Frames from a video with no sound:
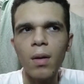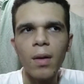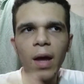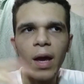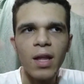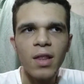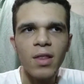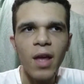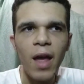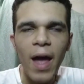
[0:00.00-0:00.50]

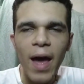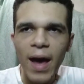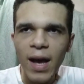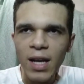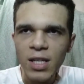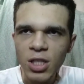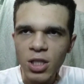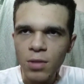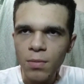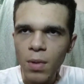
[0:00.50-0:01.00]
like, they
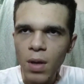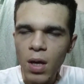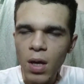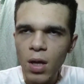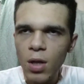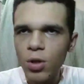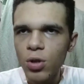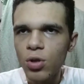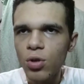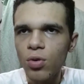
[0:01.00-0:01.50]
asked
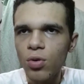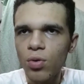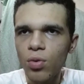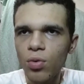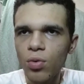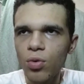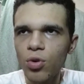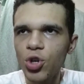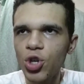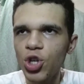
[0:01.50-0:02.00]
me
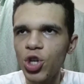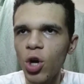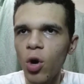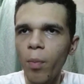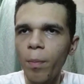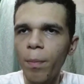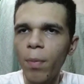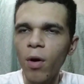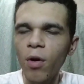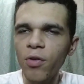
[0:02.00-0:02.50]
to
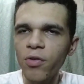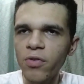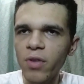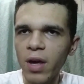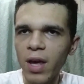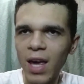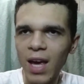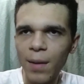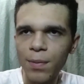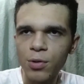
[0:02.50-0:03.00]
show both
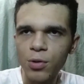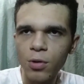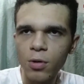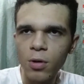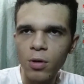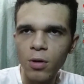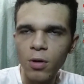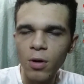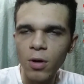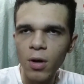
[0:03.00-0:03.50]
the capture
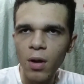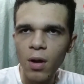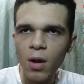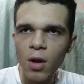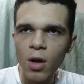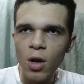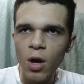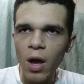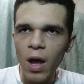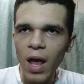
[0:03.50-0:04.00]
card
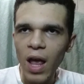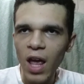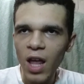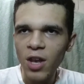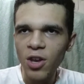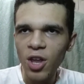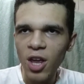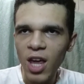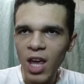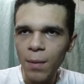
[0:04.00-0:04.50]

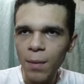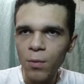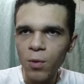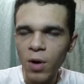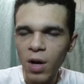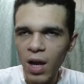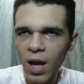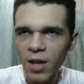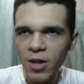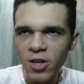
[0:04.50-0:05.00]
and the game
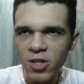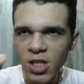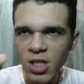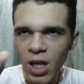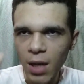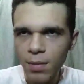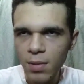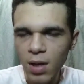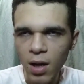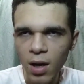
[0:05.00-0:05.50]
running at the
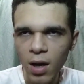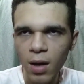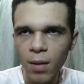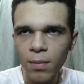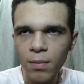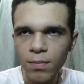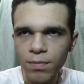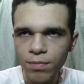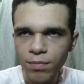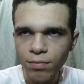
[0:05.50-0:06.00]
same
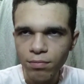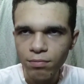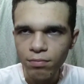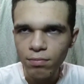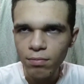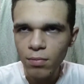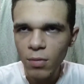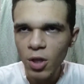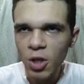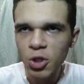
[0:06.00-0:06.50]
time.
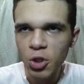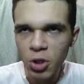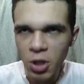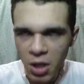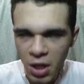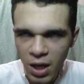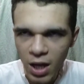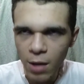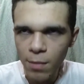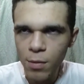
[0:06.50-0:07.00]
So that
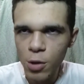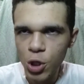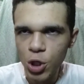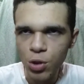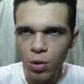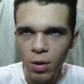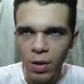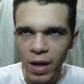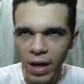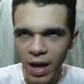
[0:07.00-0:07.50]
they can be
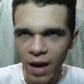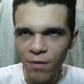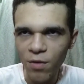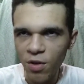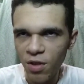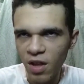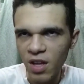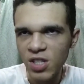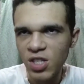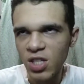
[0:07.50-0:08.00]
sure, like,
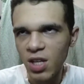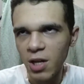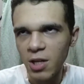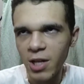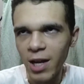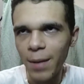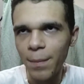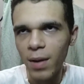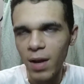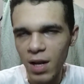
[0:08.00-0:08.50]
everything is
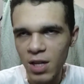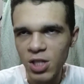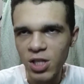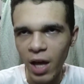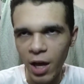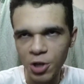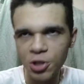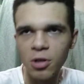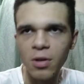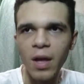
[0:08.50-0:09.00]
synced up and it's
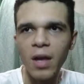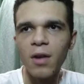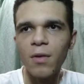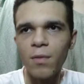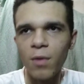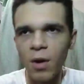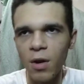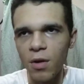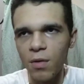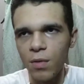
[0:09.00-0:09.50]
actually, like,
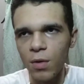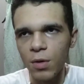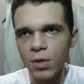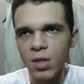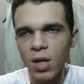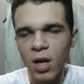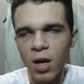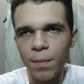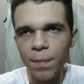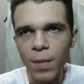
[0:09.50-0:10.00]
running real
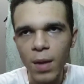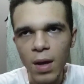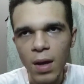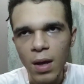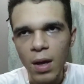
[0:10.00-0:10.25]
time.